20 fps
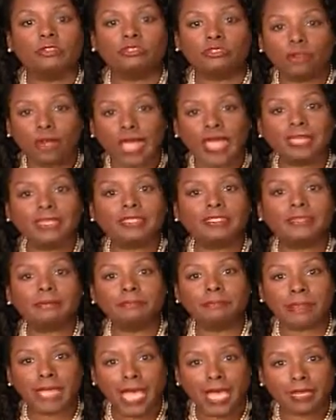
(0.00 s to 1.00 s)
trying
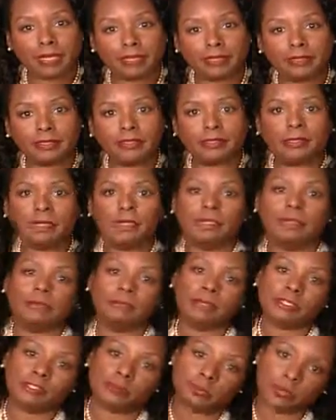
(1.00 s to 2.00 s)
to balance
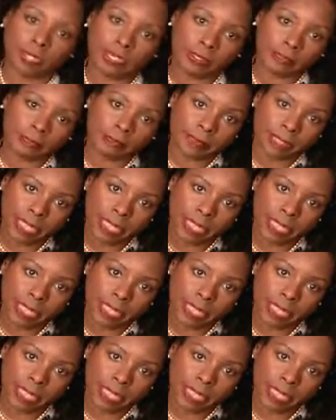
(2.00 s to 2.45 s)
between